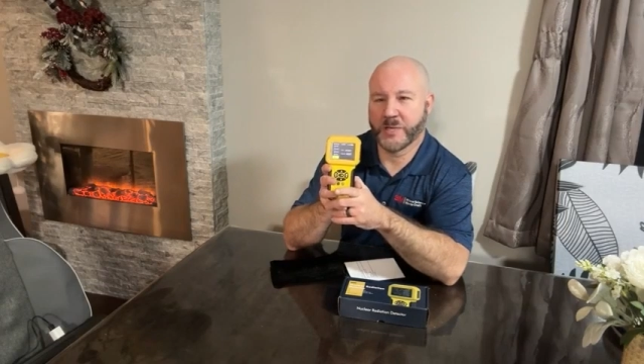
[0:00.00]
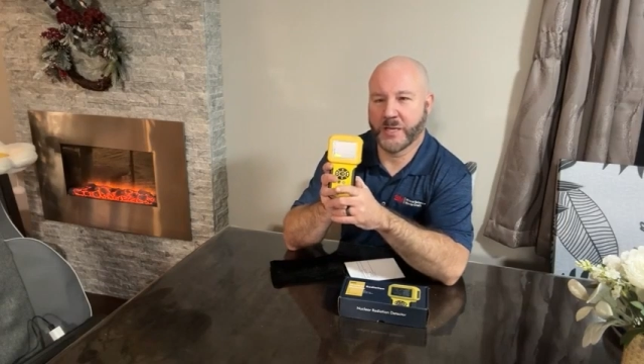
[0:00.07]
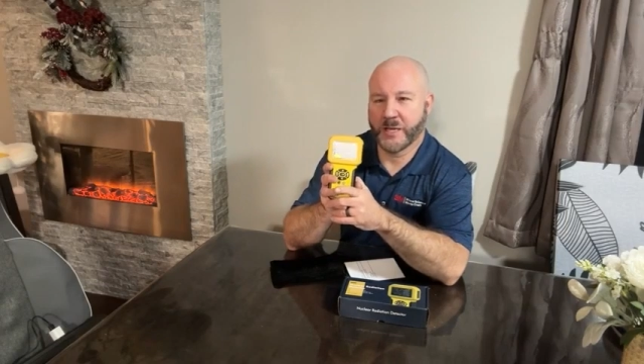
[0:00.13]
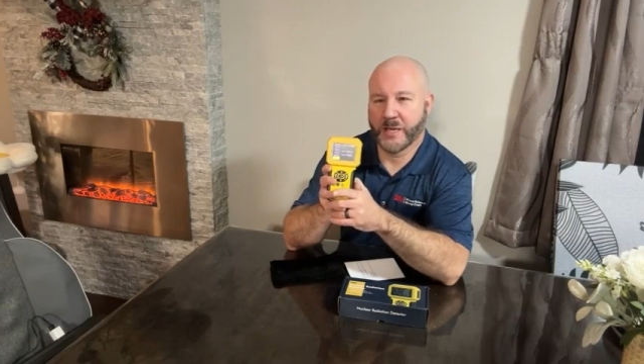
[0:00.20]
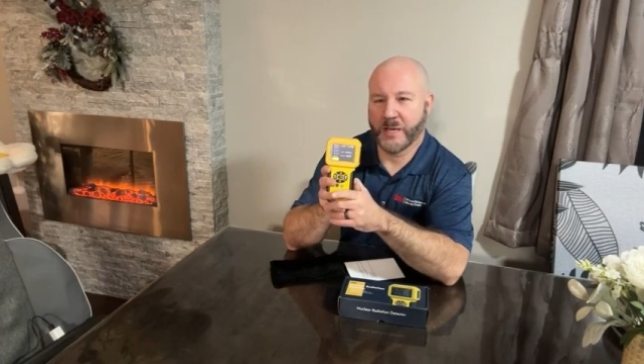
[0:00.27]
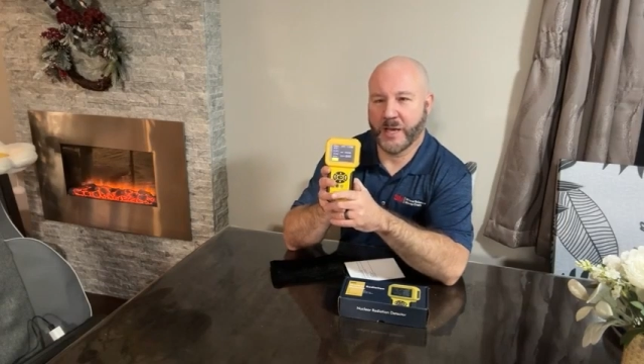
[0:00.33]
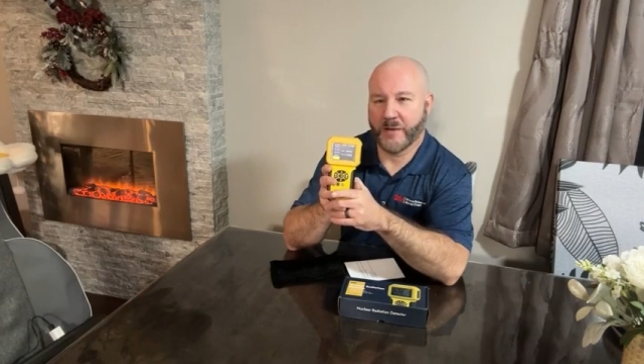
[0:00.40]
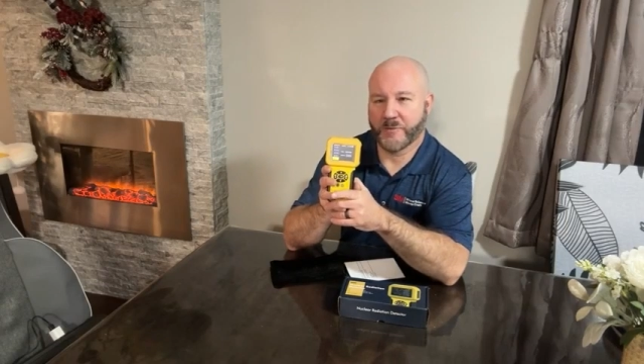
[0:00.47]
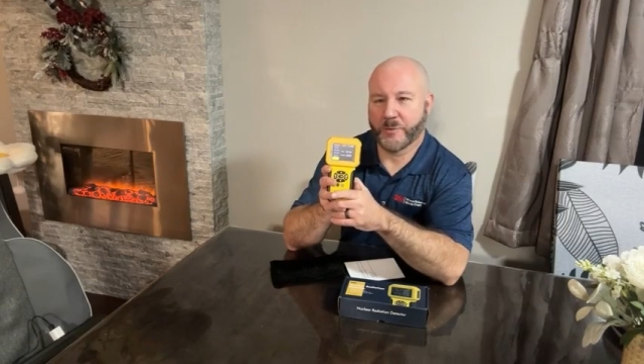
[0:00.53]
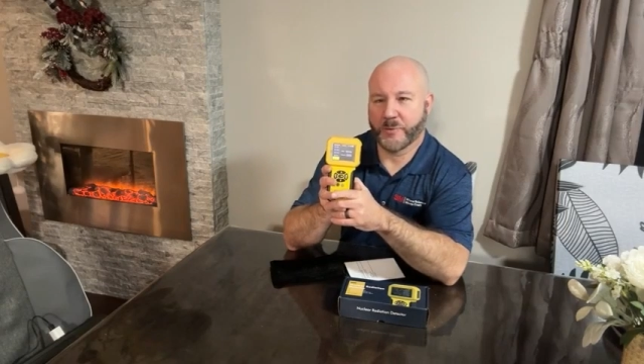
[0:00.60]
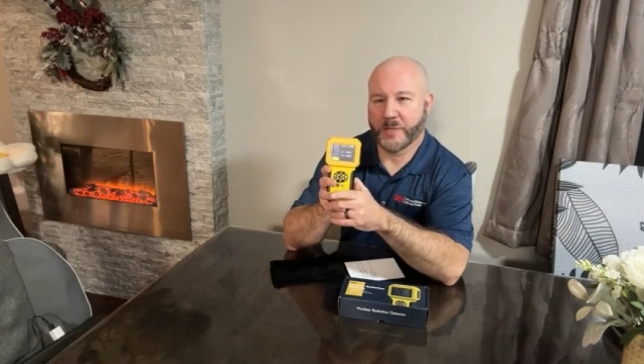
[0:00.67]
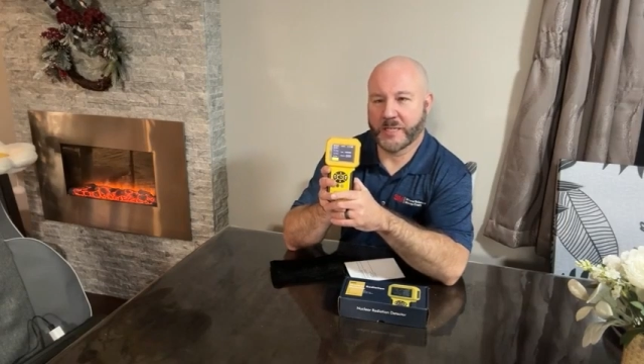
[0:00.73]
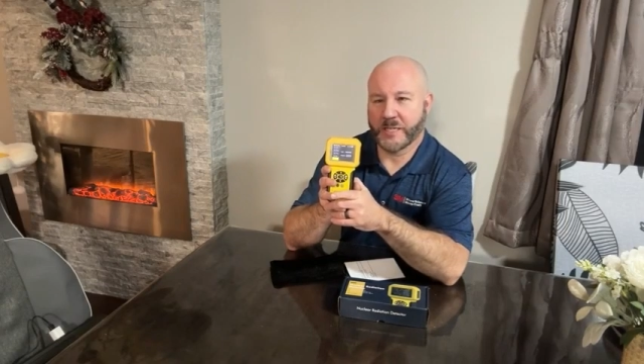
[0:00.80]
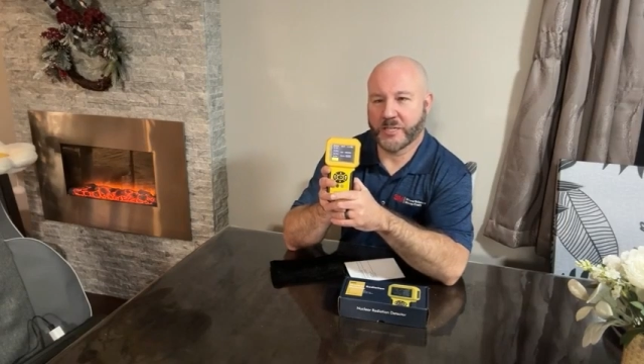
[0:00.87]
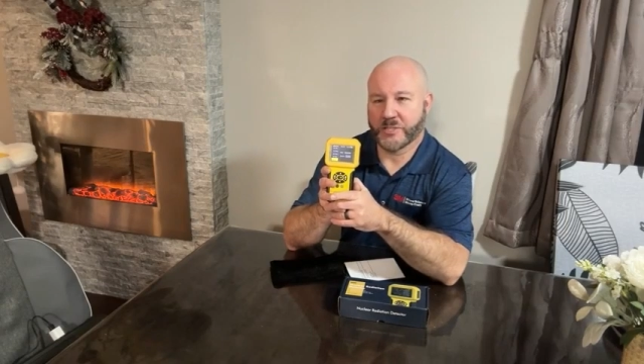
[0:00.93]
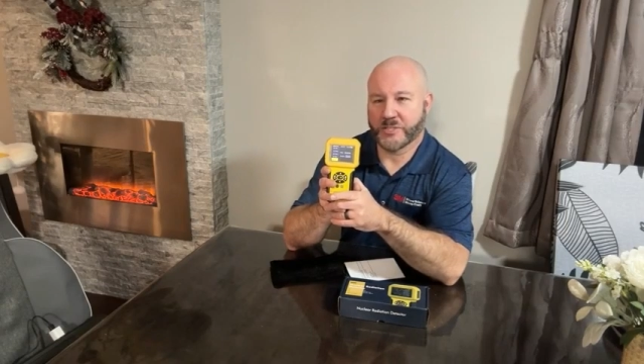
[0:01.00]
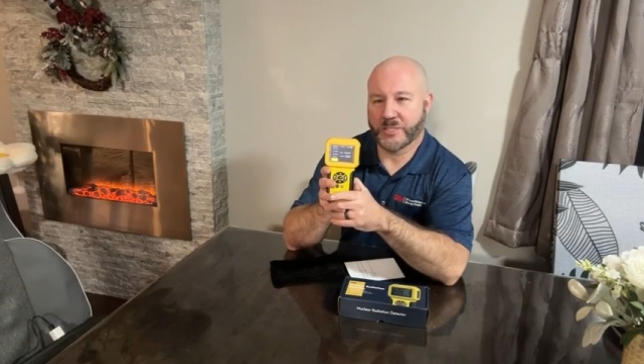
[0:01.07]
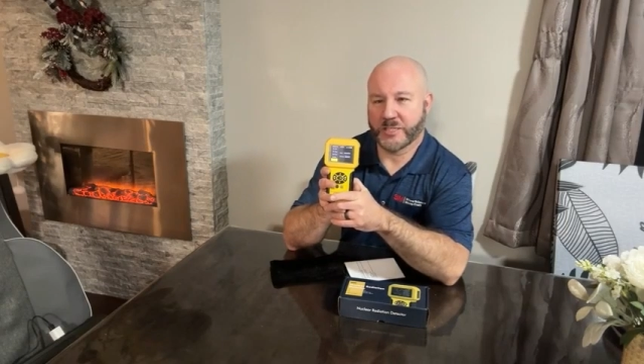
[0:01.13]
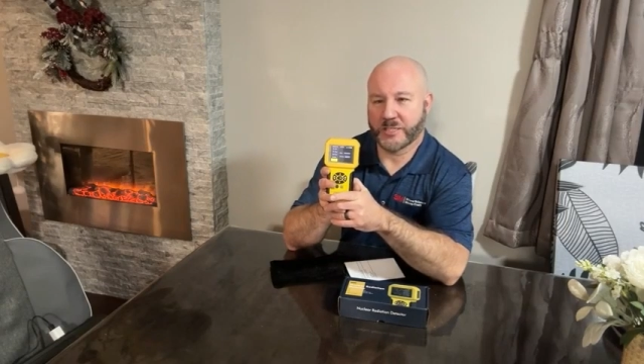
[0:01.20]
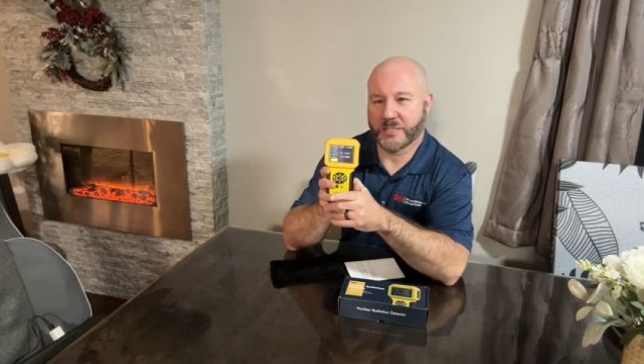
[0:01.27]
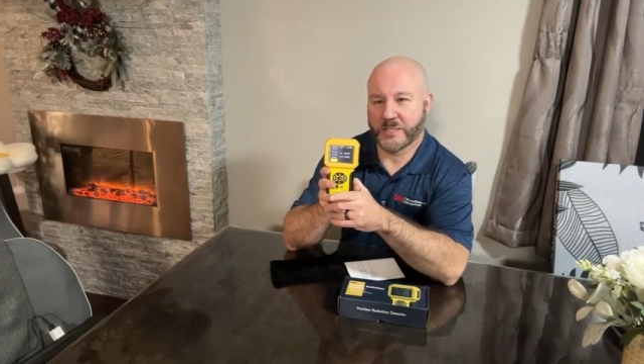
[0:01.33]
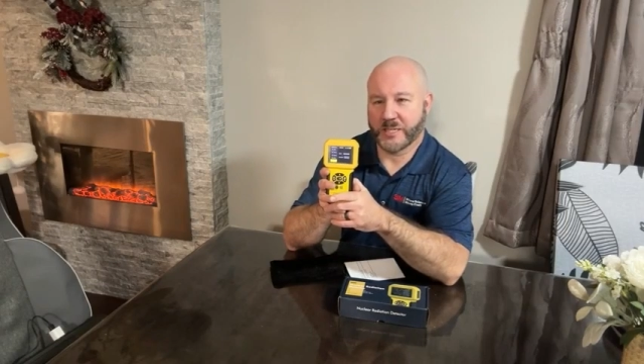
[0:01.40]
have a radiation
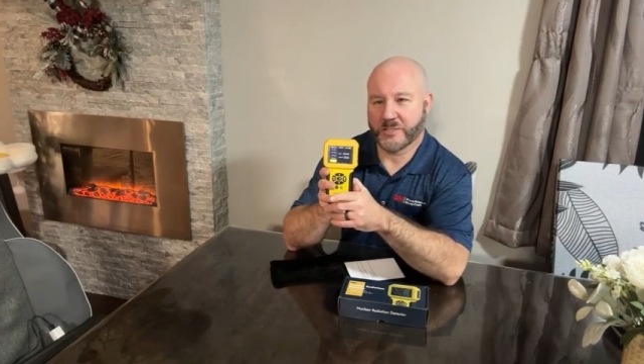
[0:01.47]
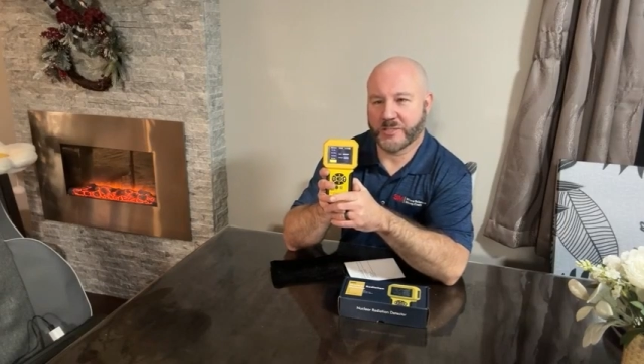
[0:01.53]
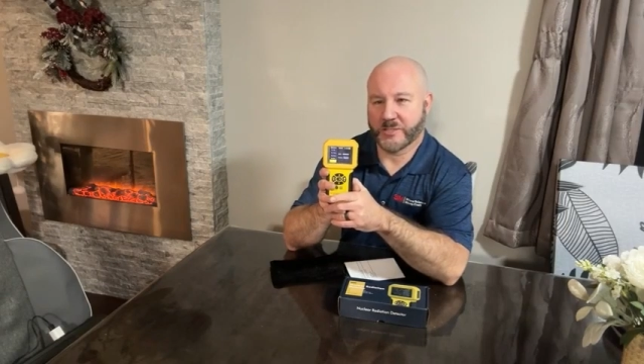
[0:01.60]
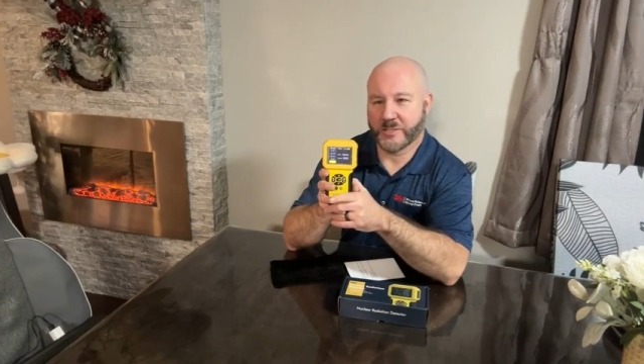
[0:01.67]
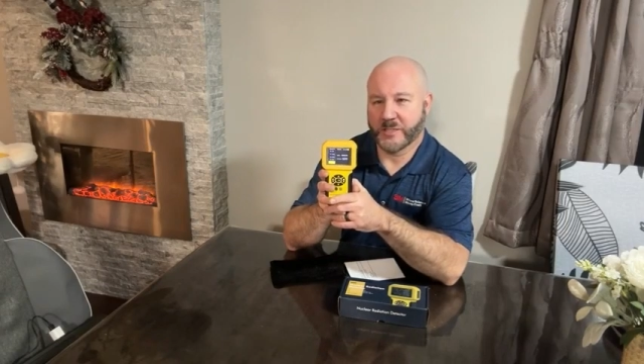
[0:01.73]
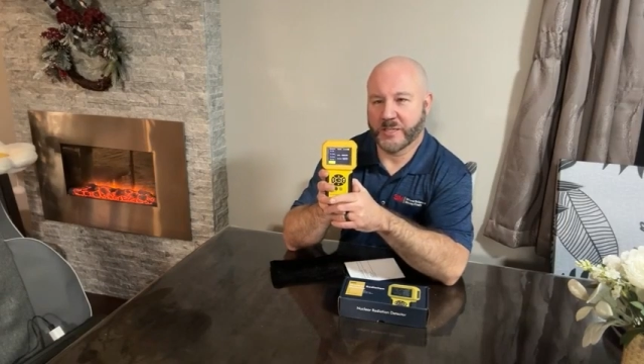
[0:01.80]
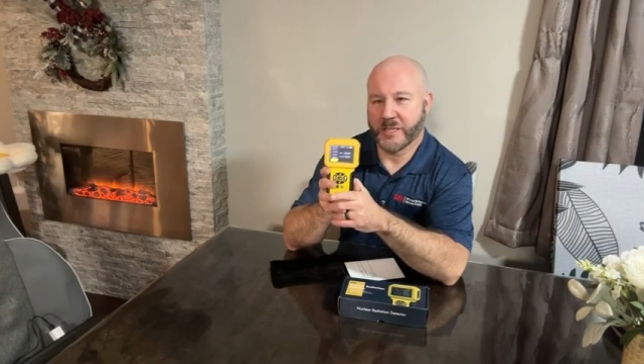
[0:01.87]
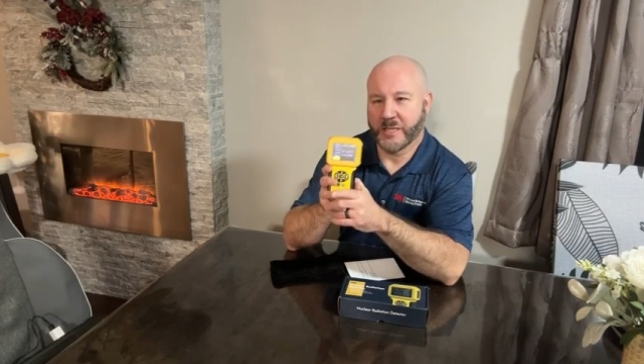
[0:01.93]
detector.